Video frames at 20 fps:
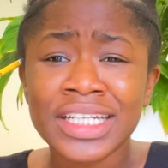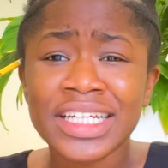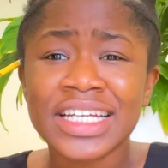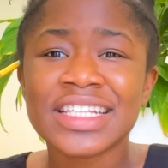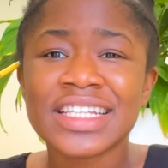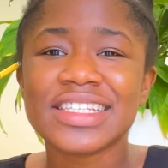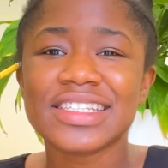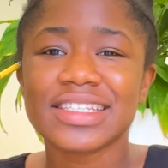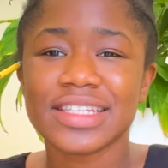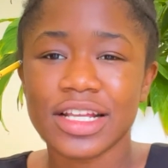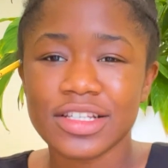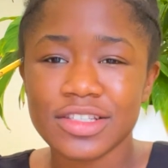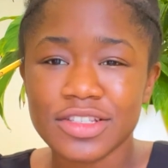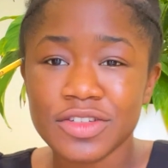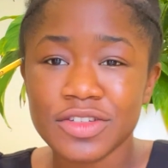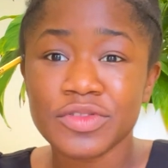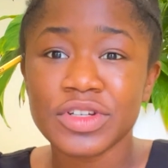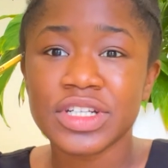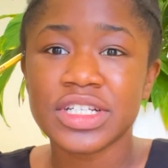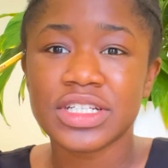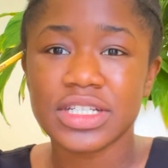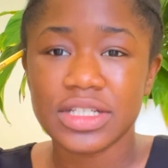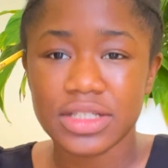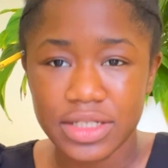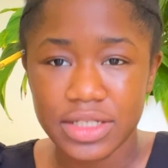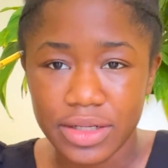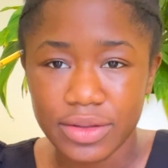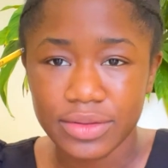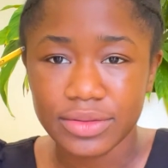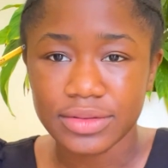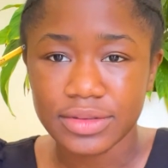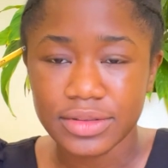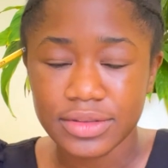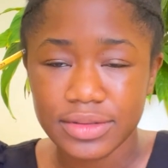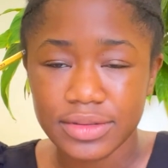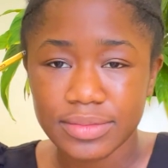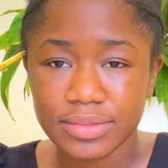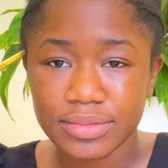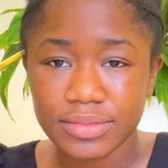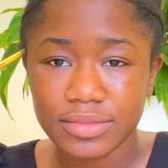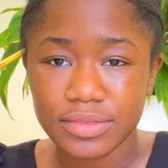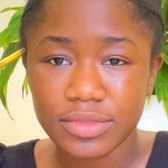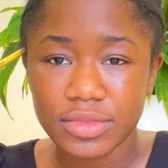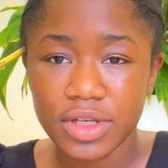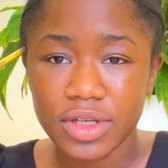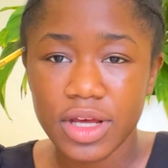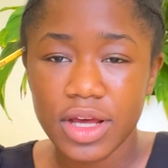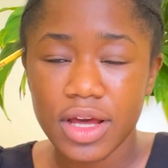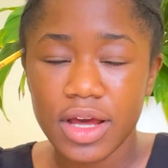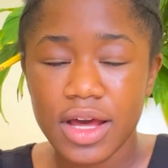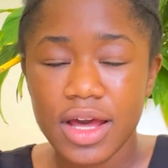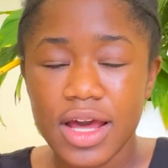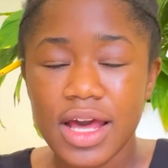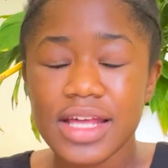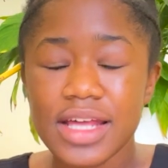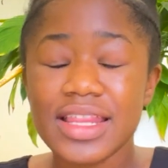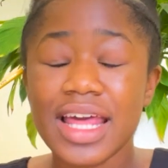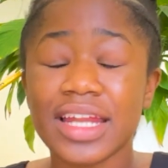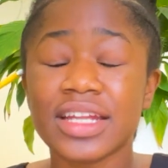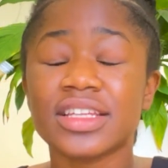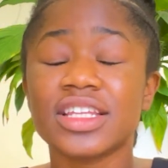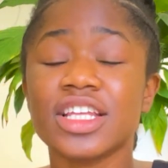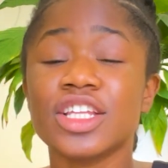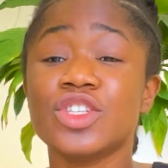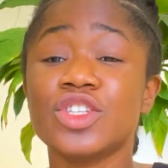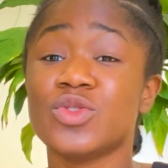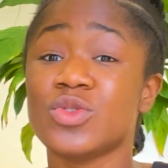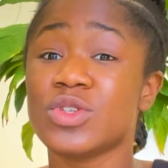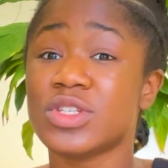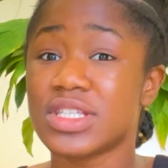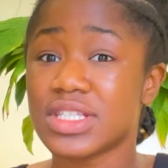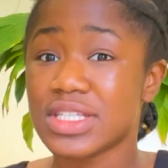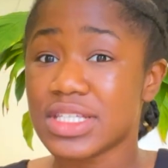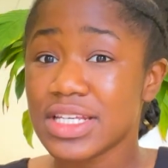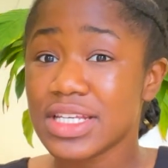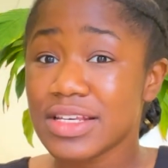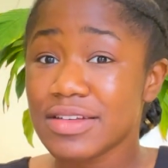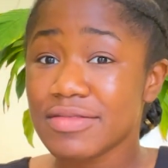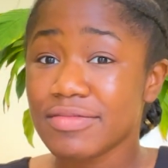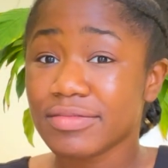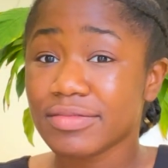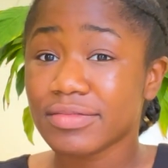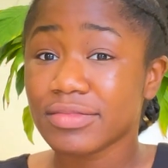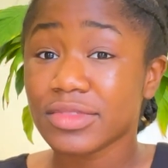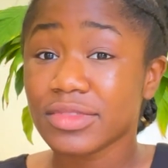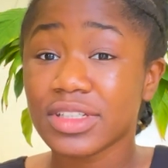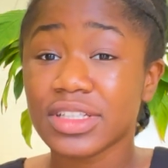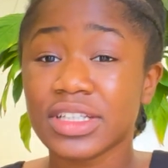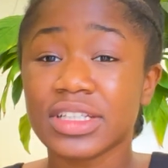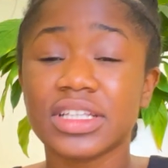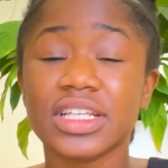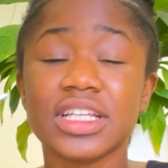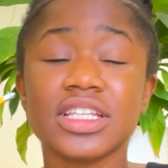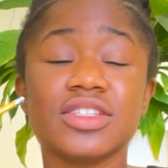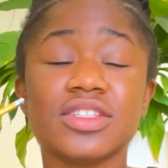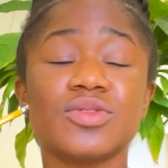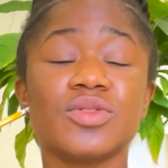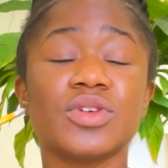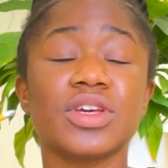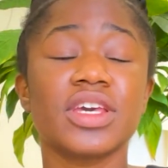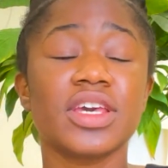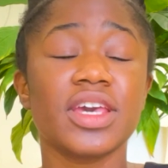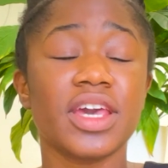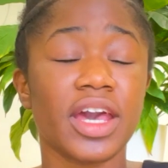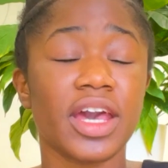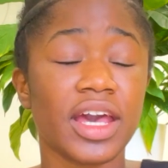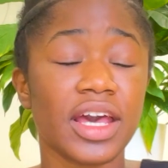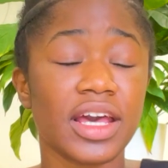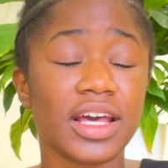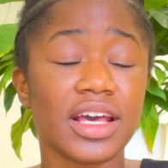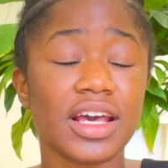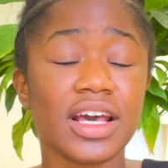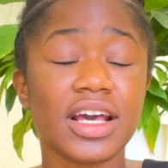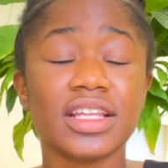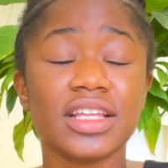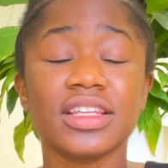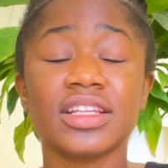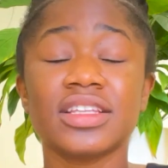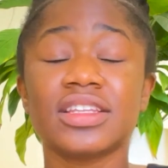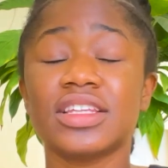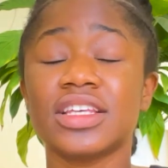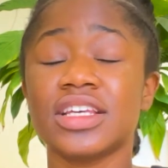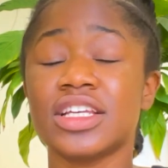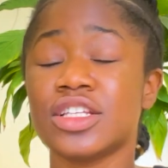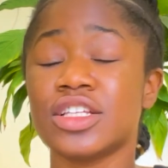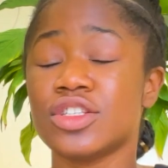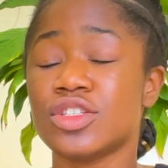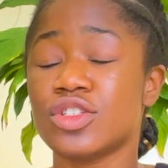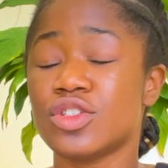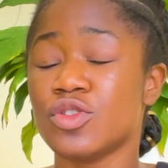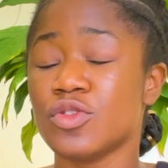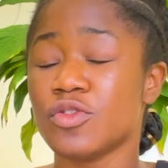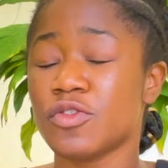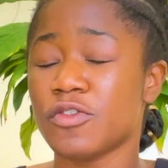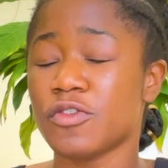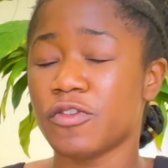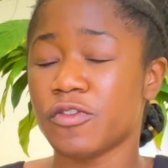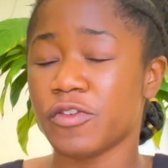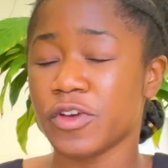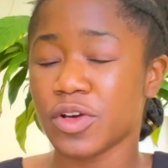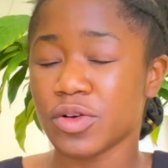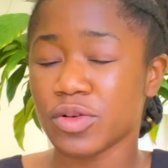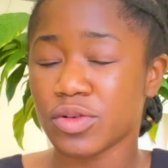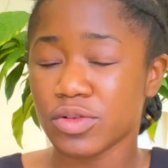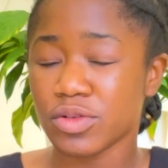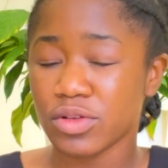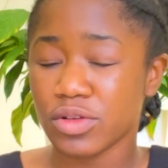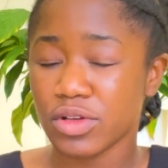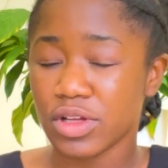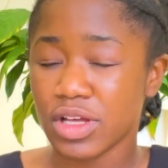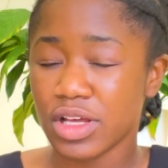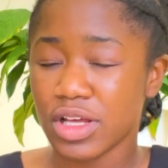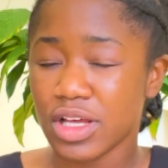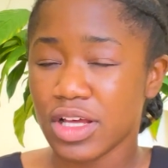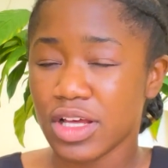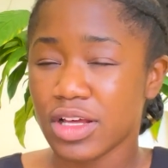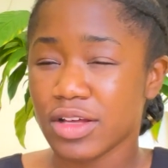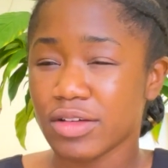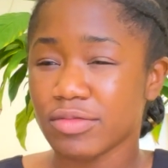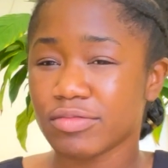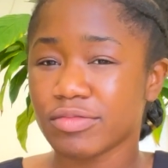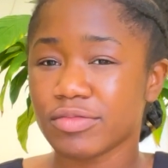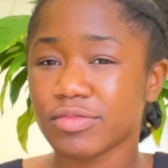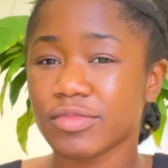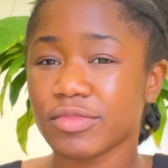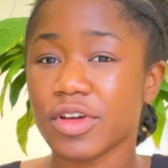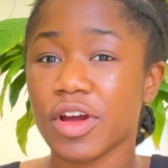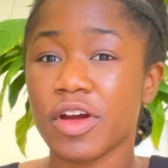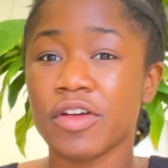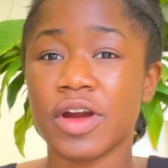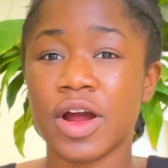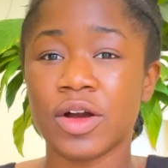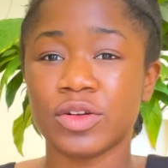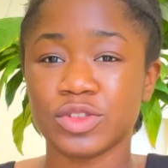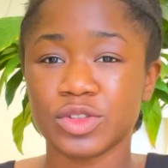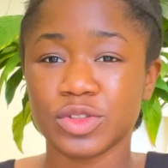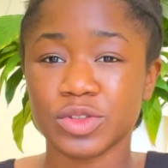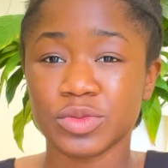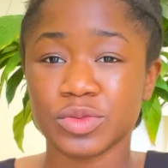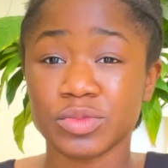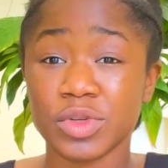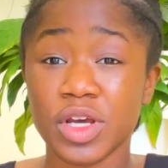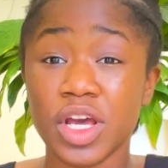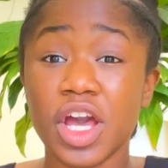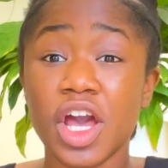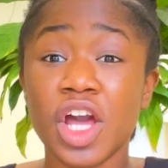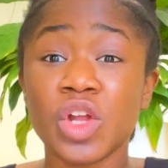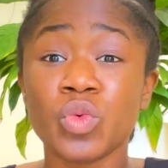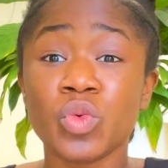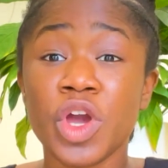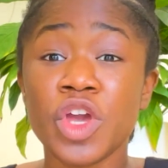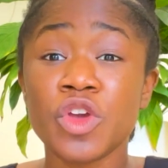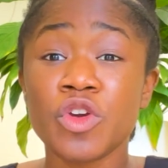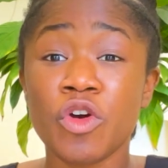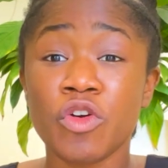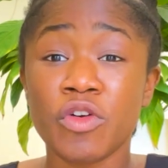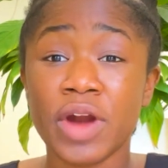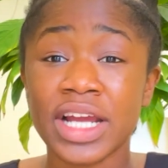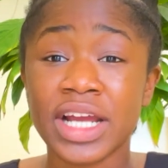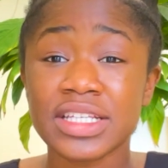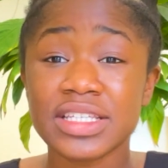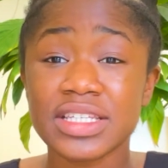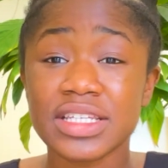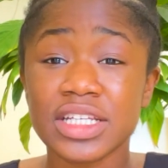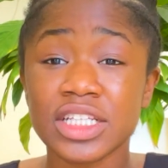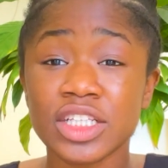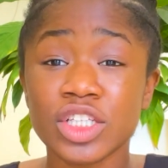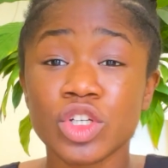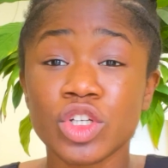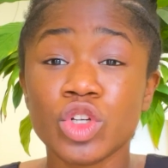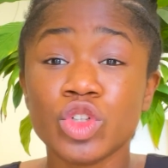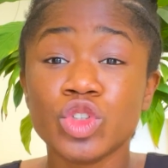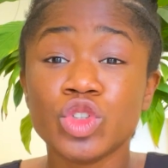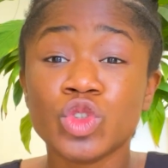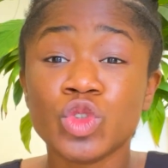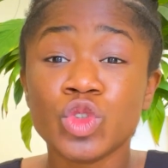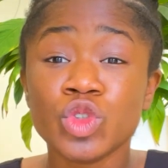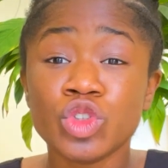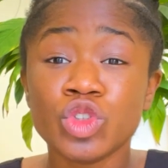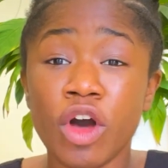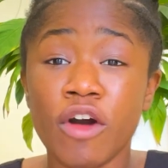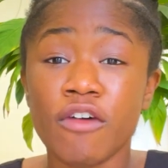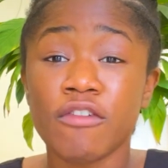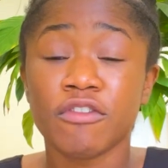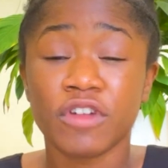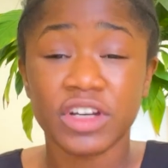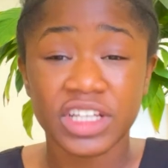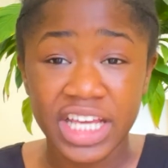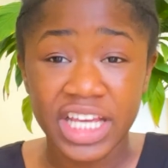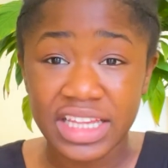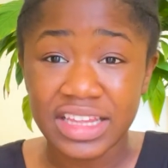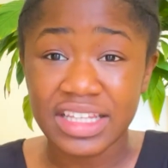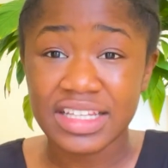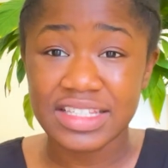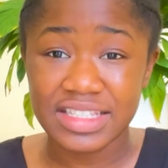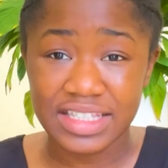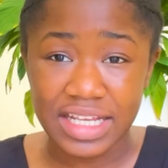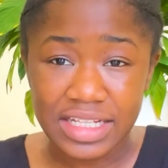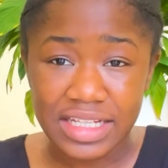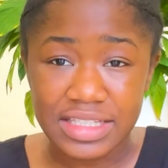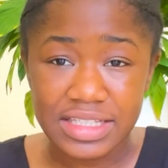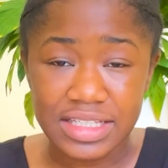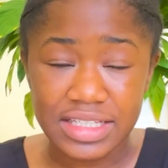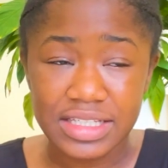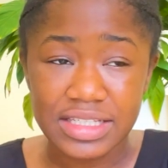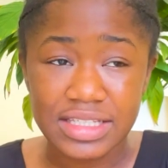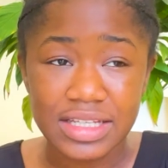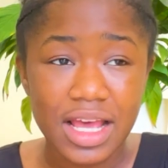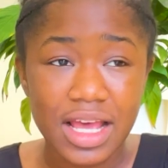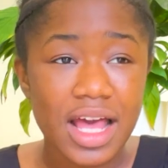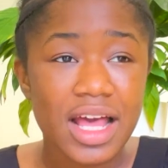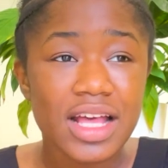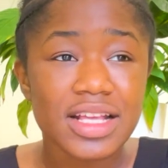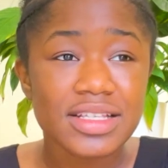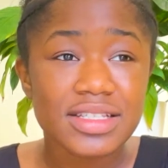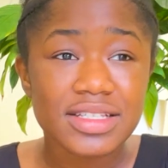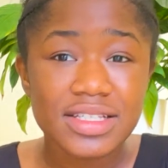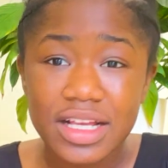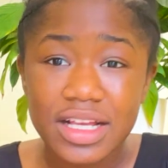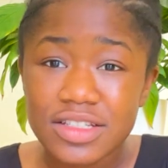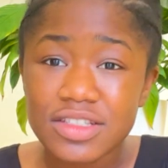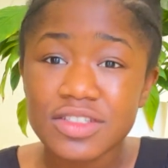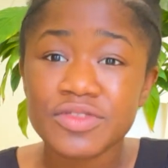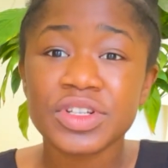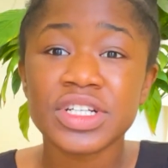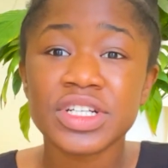in sensory details. They're the things you see, the things you hear, the things you feel around you. And when you're writing, do not forget the senses. Sensory